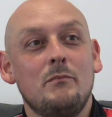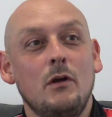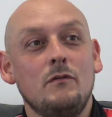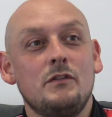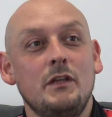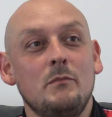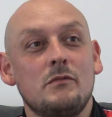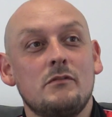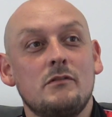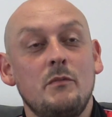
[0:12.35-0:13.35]
Both
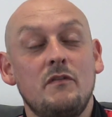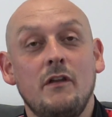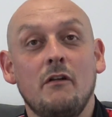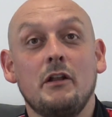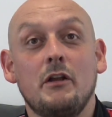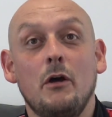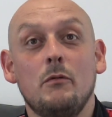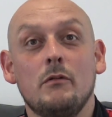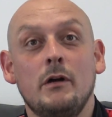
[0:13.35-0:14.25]
teams, to be fair, had a go.